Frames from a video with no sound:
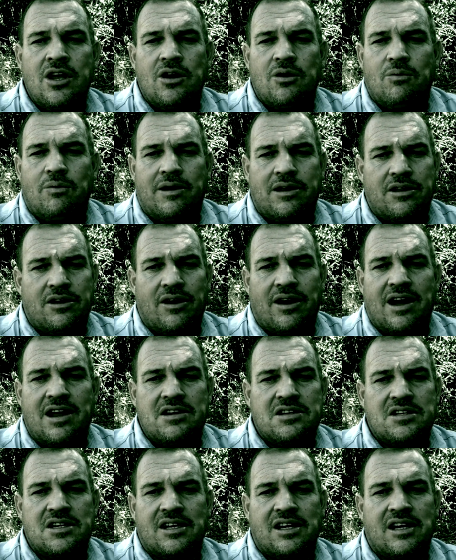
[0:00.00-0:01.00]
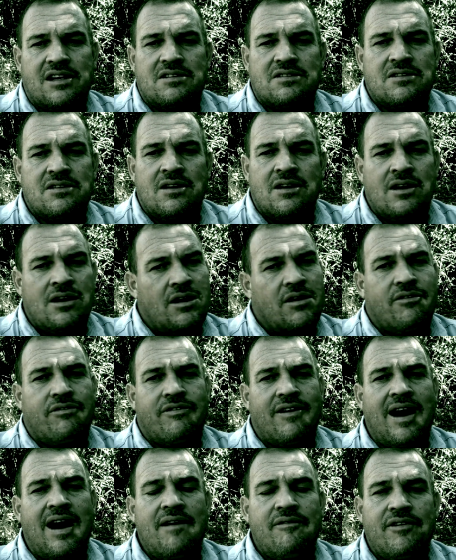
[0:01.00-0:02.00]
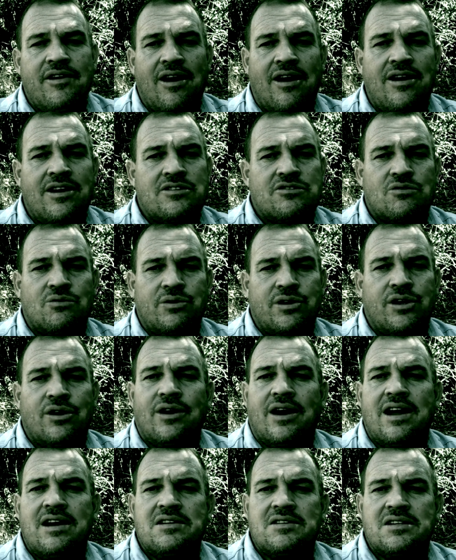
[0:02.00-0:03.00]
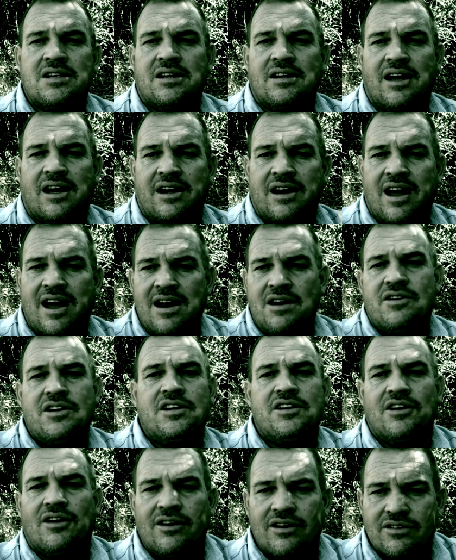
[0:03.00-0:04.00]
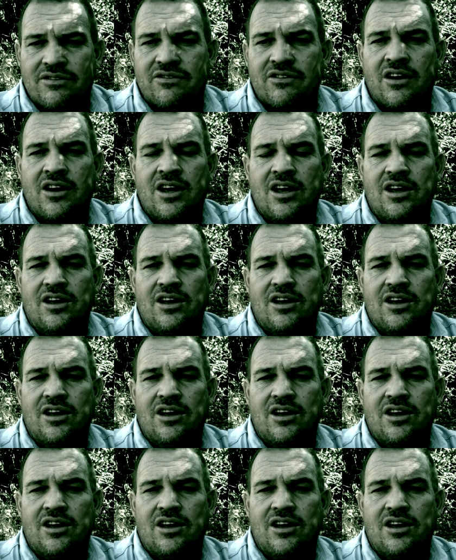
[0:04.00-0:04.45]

Whether you're hunting at 5 yards or you're hunting at 100 yards.